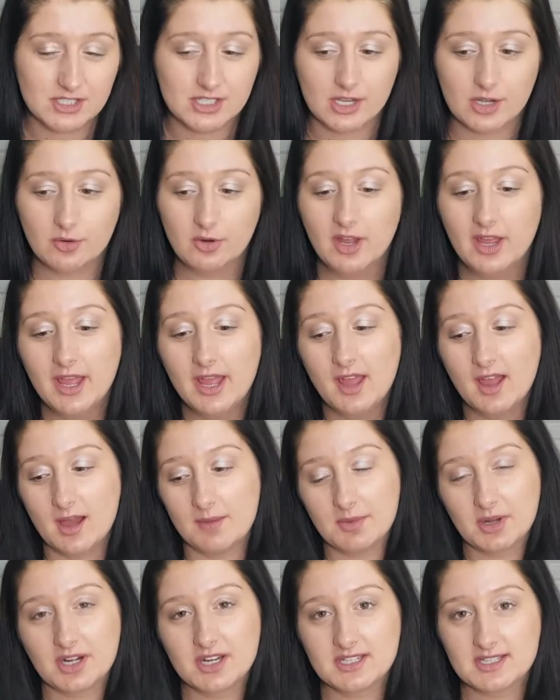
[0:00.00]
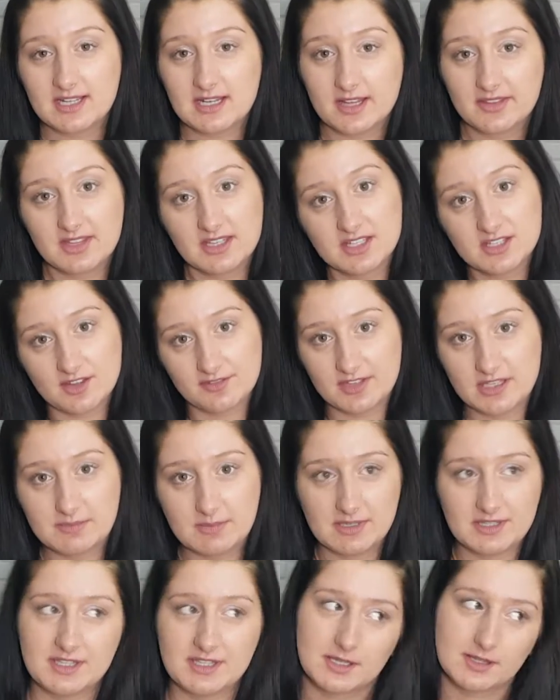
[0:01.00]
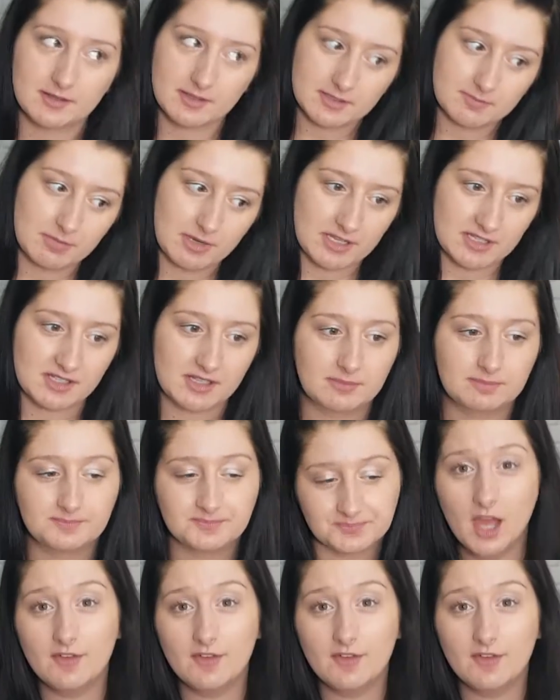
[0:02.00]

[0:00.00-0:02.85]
So I'm not going to say like this is off this person, this is off this person,